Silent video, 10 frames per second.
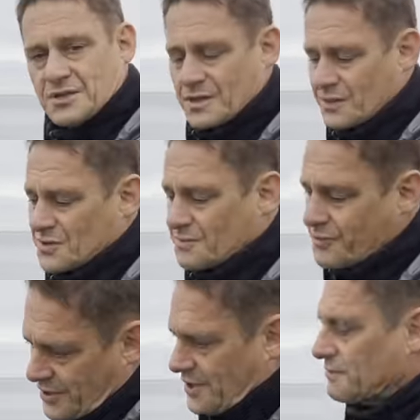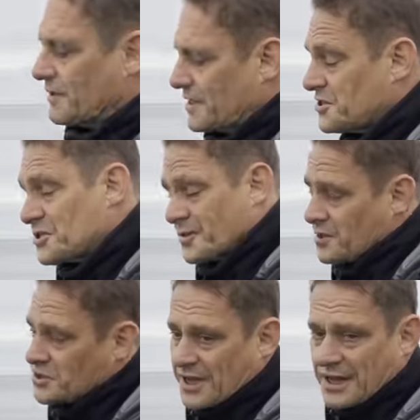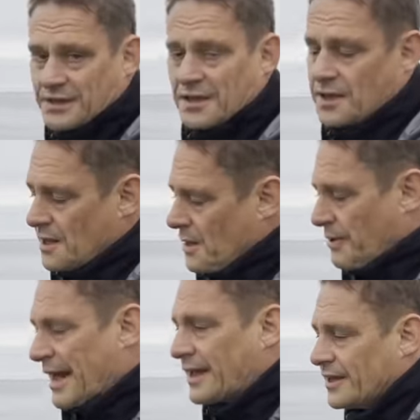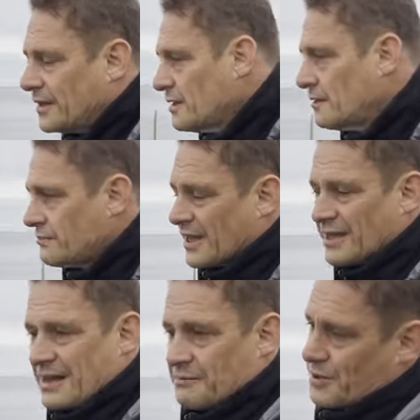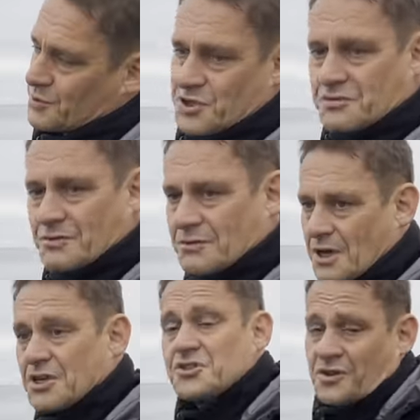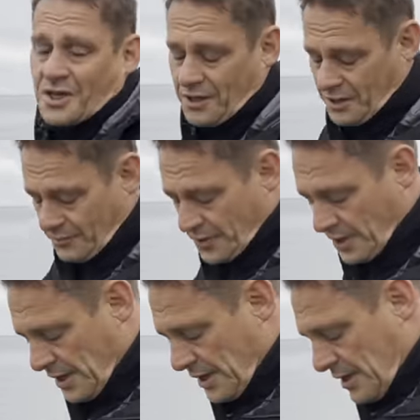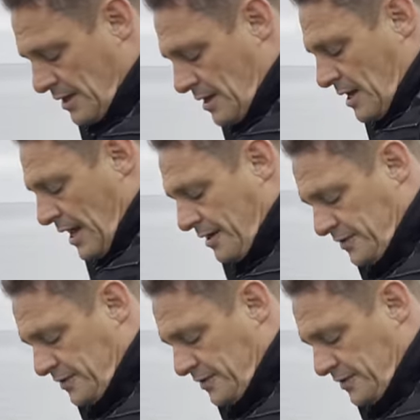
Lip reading: It was a pretty easy to understand blanket thing, and people just understood it and got on with it.